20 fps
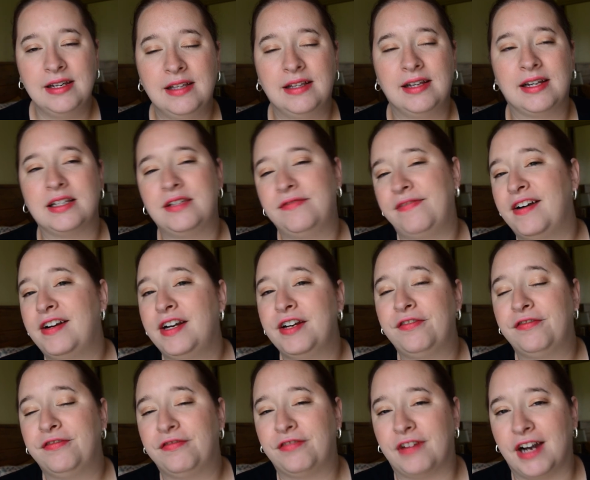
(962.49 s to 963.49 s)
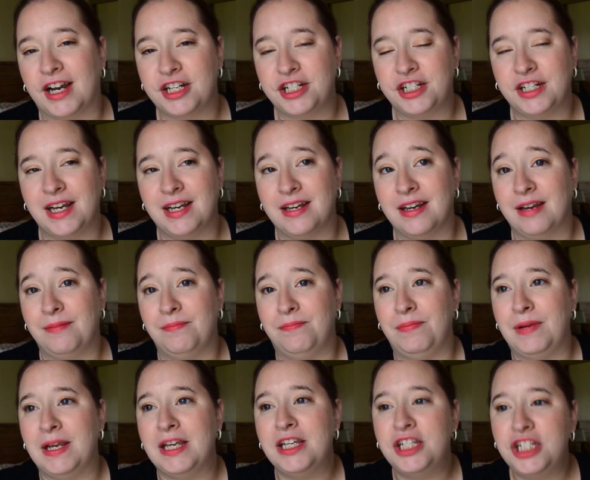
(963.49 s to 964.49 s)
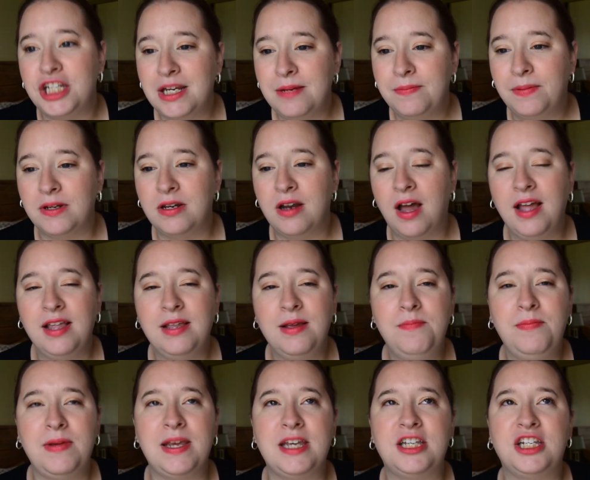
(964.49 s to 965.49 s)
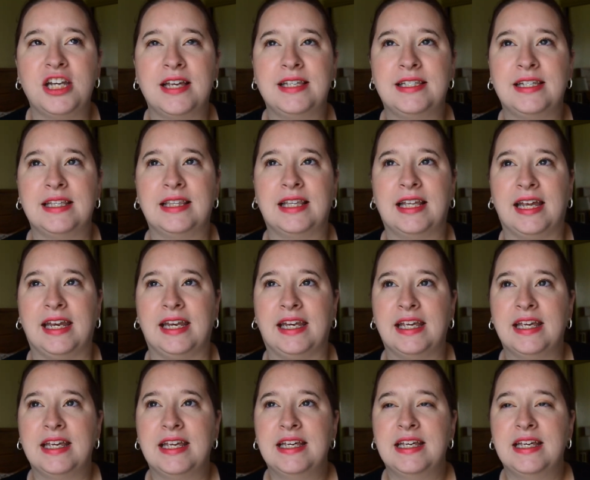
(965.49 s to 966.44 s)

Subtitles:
Like it's very fresh and beachy, but not a beach as in like